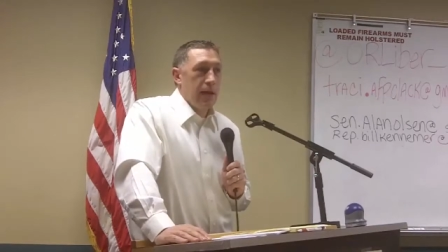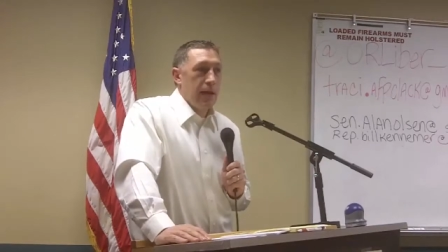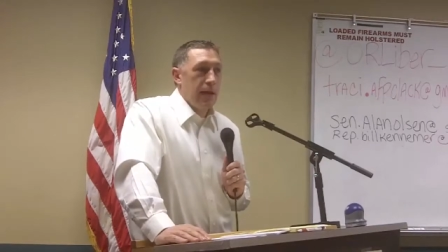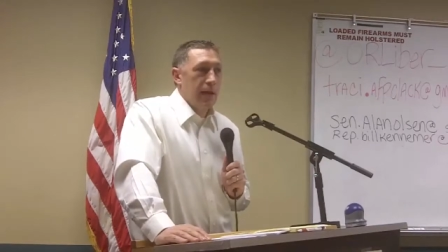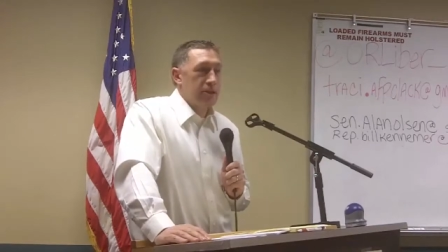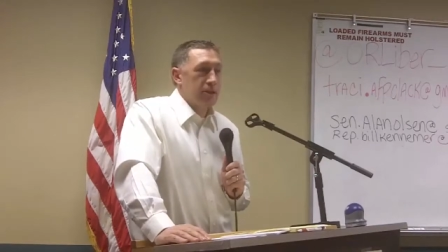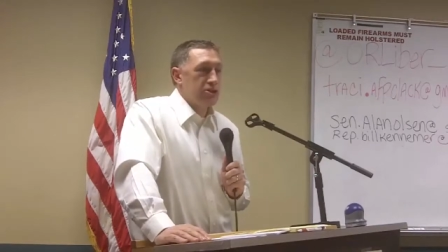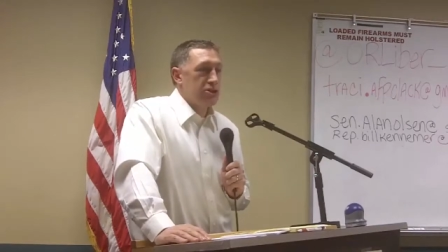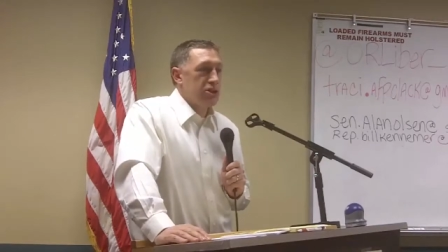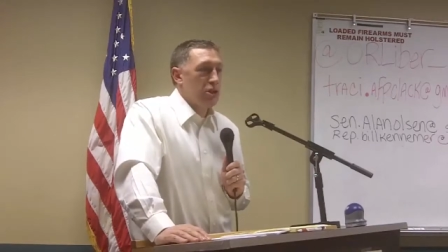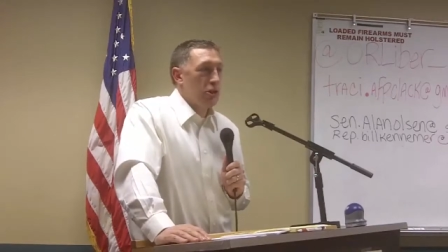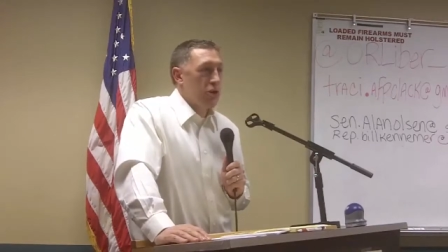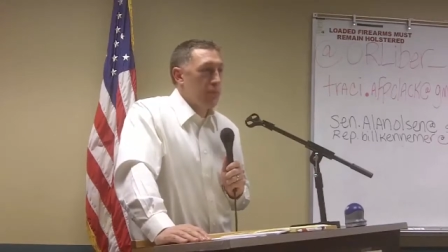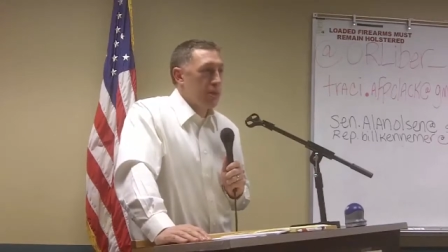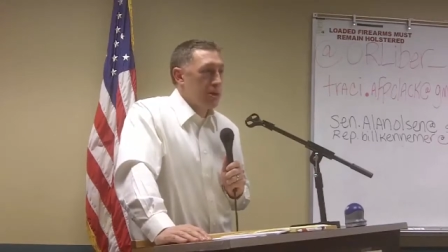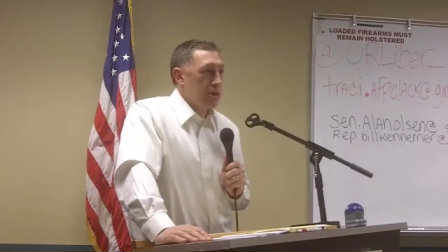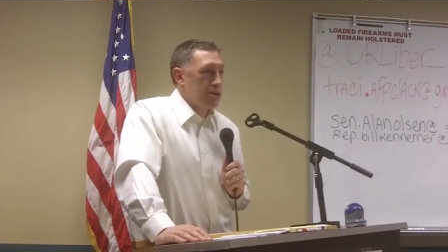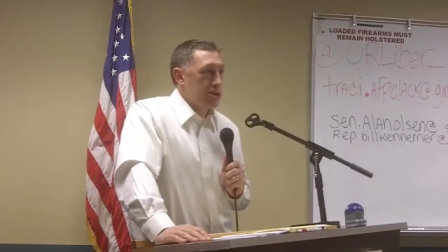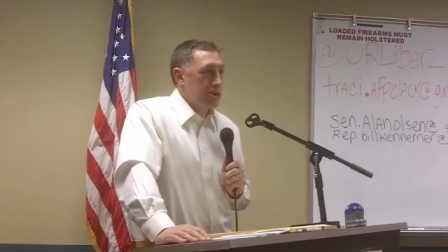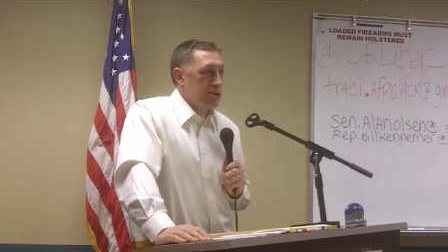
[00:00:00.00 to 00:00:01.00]
and there's no
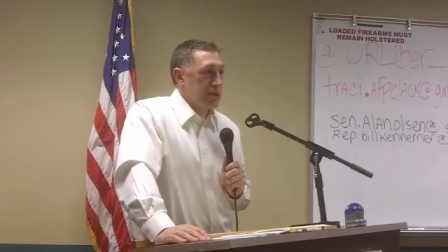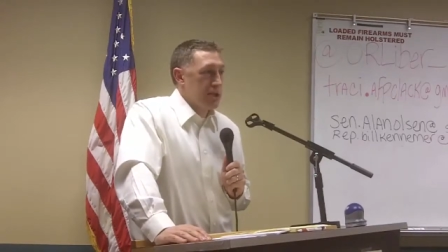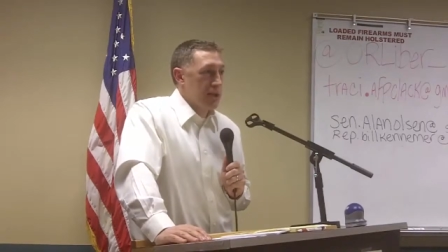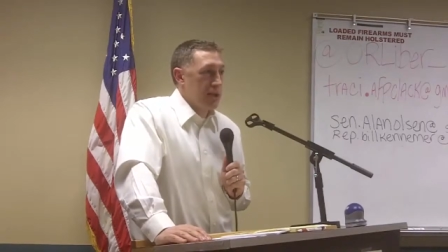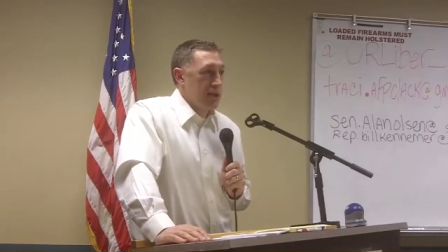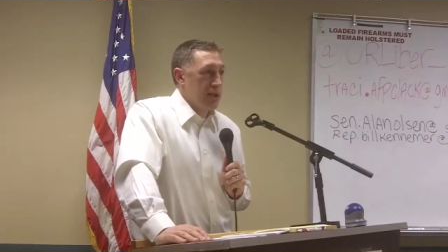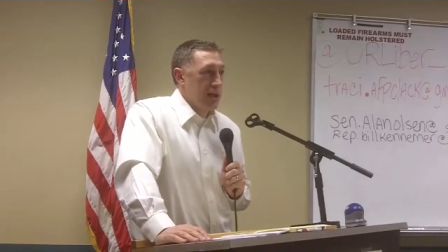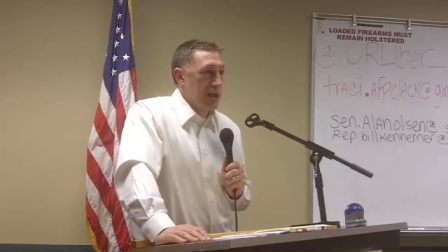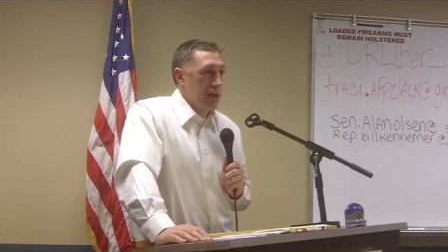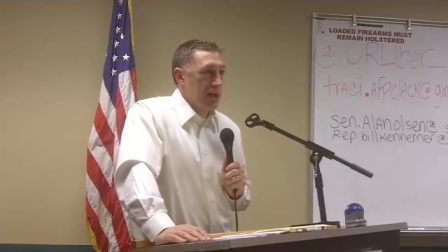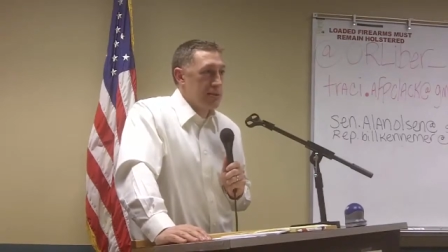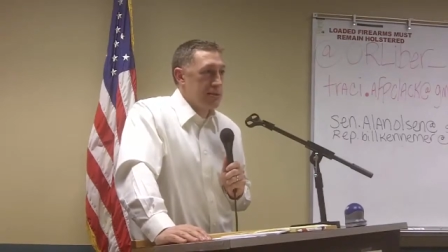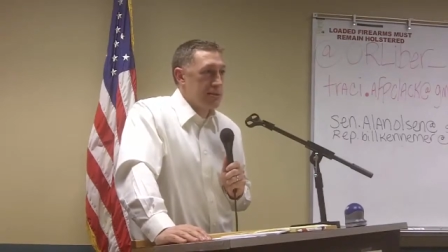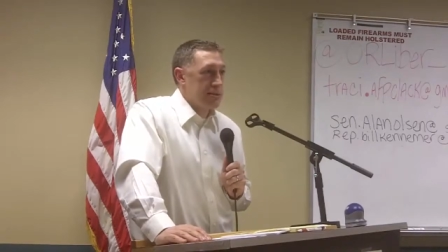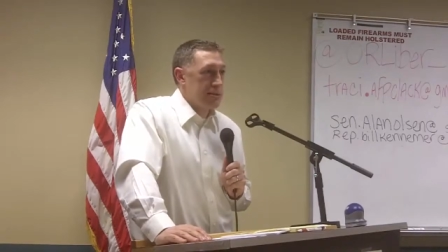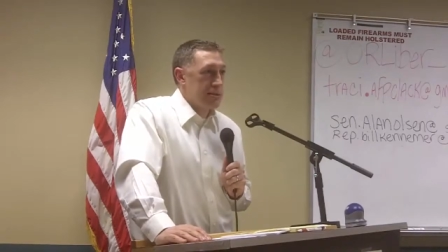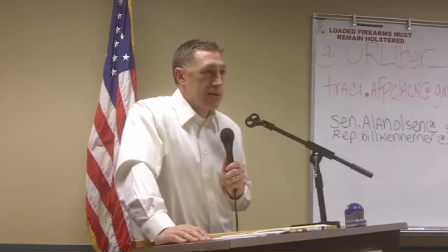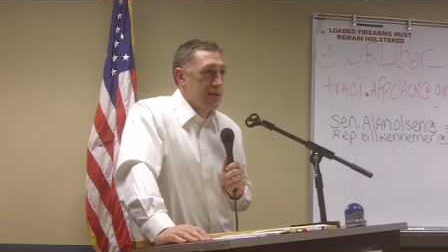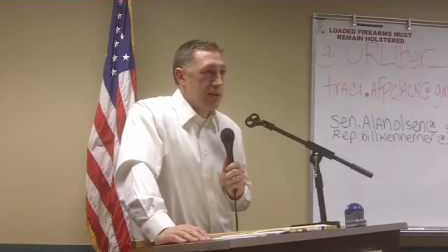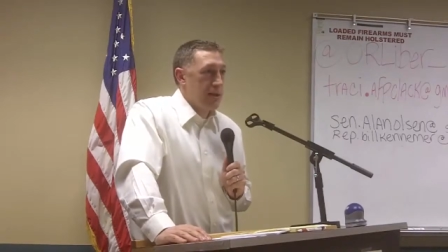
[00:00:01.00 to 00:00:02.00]
emergency
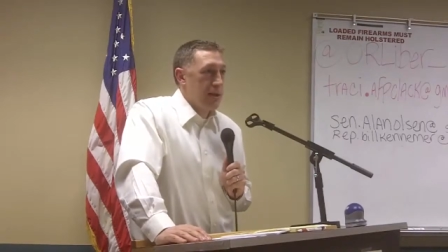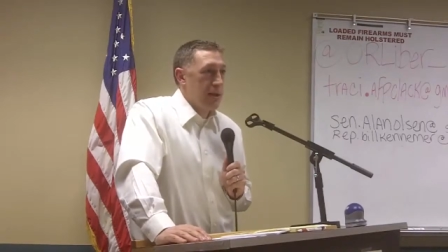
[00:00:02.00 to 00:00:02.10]
clause,